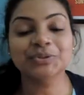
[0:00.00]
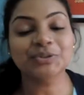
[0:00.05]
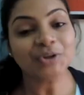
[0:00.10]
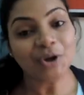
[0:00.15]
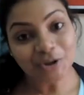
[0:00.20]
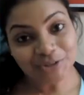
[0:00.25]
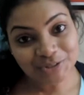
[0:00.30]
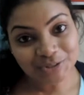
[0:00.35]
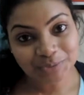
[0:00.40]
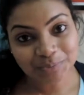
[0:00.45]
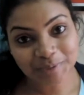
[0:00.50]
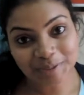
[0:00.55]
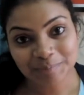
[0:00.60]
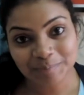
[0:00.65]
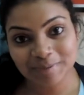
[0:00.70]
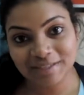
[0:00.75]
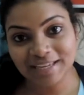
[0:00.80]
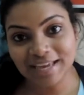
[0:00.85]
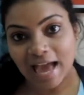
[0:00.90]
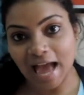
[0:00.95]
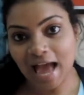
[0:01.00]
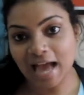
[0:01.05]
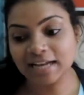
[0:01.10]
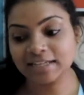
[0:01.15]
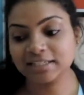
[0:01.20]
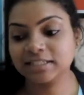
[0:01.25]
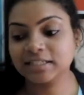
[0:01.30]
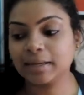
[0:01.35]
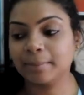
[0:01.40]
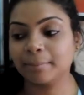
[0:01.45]
You can also tweet me
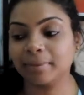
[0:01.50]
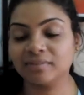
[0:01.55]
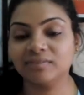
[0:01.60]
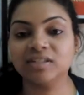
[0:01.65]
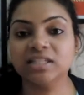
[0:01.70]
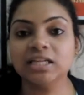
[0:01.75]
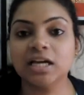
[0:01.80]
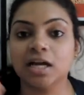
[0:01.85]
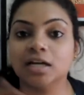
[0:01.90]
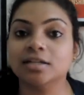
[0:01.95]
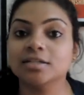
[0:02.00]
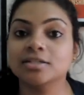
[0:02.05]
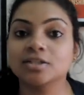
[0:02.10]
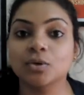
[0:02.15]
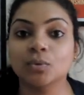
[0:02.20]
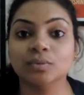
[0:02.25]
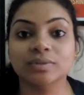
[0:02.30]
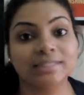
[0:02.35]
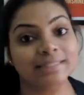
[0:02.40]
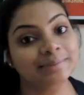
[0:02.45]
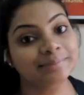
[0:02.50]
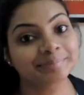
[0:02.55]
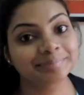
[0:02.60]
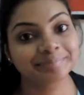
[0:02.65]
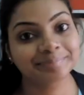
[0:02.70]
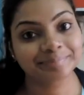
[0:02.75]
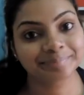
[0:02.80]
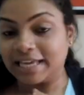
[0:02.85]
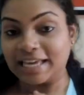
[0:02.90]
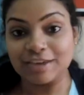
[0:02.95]
at Beverly underscore Dee.
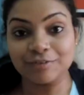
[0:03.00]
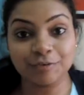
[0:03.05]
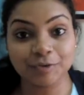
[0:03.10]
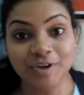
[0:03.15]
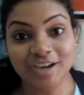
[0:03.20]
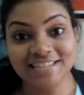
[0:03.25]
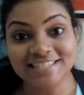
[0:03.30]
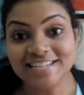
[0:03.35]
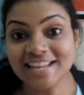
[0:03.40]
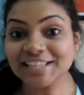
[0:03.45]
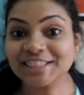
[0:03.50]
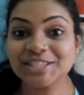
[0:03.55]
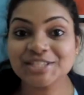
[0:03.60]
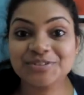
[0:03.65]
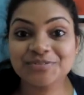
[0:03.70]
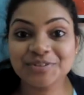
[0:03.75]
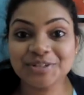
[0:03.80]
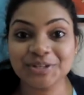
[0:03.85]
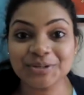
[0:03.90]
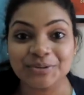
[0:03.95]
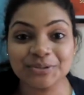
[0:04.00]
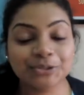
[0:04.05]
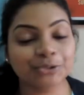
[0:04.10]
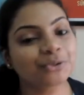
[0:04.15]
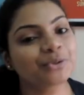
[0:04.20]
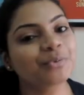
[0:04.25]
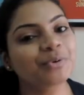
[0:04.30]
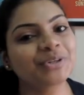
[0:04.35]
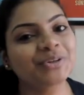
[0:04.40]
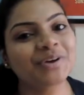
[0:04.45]
If you guys like this video,
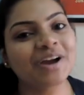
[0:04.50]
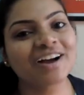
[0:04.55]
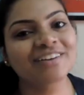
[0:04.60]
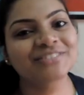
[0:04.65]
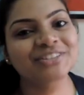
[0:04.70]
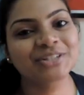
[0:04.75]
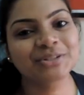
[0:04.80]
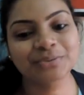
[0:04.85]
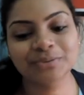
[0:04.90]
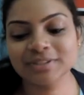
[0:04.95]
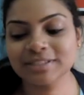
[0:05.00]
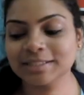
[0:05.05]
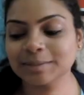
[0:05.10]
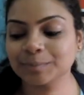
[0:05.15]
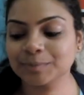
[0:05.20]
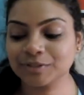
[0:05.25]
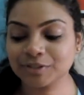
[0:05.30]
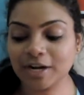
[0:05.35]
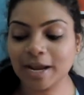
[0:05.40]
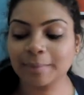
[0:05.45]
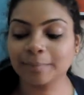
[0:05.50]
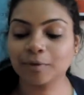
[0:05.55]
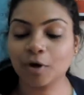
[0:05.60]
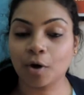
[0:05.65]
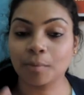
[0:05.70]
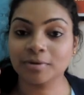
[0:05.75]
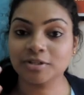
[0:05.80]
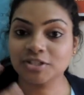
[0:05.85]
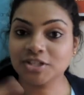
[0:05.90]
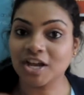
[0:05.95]
you know what you have to do is subscribe,
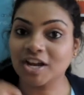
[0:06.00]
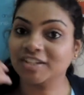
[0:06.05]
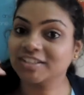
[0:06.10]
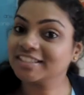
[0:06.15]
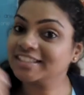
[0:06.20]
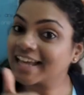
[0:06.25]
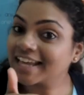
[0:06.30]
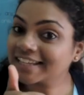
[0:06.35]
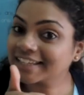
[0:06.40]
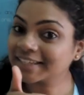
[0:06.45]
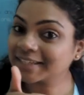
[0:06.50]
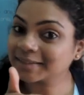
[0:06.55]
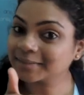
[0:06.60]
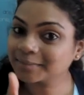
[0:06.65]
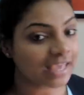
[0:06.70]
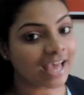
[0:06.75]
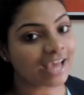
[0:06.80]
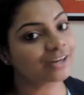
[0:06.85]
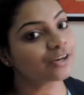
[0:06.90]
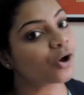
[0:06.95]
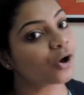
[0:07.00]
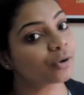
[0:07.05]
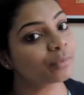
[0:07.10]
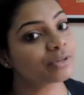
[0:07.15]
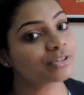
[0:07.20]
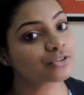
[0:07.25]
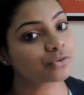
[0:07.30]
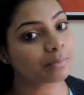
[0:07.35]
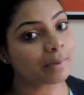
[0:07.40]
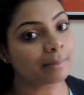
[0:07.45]
comment, share and like it. And
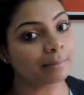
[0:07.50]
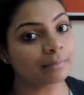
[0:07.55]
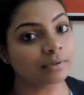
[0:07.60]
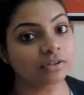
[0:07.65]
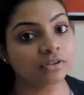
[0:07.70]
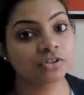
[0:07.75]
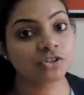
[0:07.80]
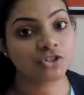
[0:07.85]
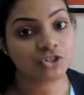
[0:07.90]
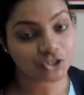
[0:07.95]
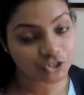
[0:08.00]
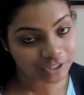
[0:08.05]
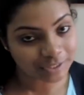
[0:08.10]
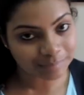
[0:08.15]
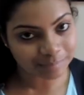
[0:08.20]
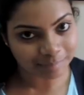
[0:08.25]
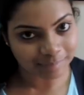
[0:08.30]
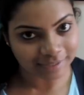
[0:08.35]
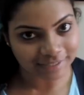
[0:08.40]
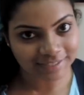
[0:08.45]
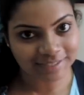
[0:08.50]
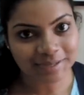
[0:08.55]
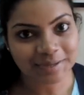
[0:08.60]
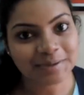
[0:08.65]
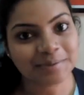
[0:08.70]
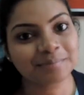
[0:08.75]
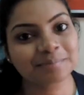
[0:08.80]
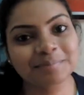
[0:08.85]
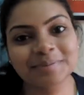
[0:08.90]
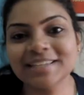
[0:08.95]
always remember, dream big,
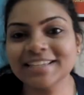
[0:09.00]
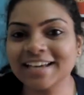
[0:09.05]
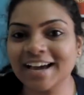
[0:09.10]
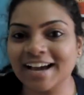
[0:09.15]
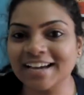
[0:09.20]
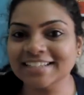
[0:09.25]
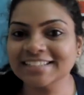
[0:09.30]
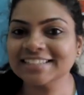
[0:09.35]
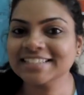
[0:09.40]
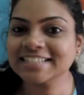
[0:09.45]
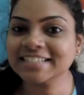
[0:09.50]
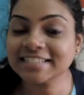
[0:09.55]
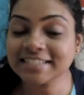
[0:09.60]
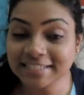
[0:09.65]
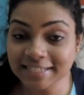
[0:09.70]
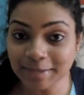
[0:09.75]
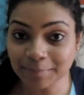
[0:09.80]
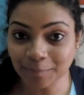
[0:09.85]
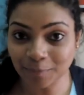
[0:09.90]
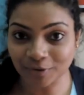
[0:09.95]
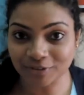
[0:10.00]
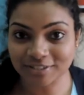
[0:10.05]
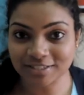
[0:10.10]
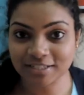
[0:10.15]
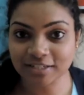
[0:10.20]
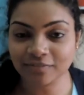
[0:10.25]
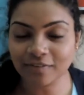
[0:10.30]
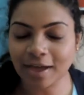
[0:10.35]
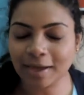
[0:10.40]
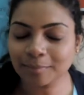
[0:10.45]
be kind, stay
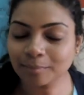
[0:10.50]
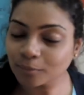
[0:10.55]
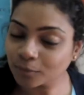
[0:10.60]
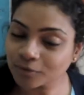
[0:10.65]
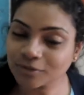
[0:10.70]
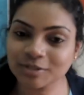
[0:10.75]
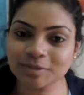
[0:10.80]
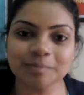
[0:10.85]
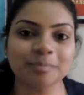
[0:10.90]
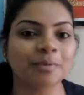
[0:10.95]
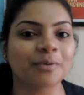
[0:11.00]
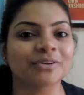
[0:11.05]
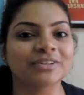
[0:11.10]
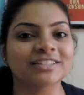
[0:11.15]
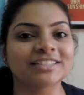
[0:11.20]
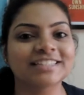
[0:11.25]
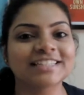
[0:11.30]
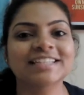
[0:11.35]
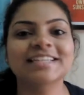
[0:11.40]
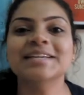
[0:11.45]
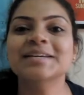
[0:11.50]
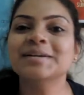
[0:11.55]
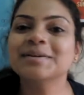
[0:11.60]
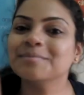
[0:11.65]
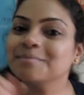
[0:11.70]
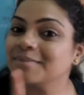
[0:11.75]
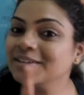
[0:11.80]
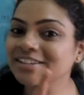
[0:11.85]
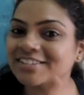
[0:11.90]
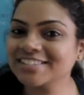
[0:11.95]
positive and most importantly,
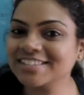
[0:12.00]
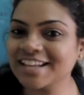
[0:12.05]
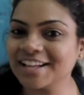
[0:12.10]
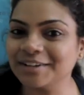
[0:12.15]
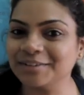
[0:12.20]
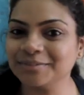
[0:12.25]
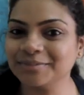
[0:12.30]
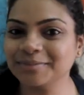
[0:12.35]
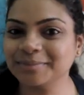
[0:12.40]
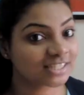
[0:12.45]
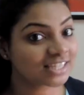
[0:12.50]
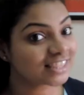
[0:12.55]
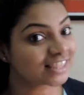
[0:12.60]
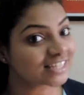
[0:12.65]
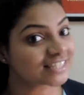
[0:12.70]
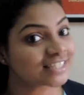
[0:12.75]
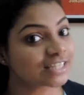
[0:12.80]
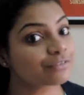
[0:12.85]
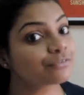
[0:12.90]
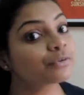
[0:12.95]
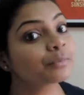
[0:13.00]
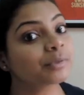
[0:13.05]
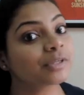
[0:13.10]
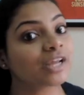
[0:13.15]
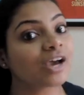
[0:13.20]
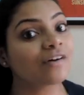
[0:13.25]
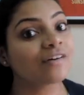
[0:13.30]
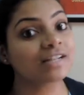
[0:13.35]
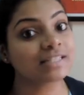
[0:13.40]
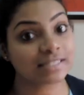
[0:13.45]
be yourself. That's it for me
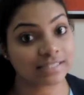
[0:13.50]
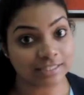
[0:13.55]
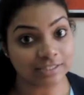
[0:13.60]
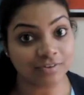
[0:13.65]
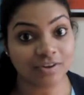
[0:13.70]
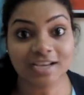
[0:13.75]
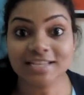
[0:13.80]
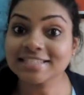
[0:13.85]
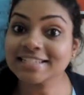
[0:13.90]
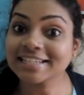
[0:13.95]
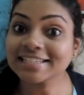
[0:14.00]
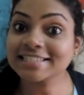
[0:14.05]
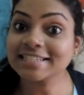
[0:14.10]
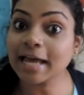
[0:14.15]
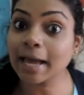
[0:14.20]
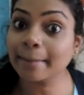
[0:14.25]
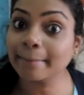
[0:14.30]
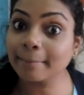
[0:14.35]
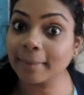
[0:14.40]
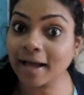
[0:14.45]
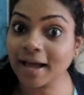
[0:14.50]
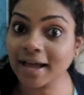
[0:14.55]
now. I'll see you guys next time.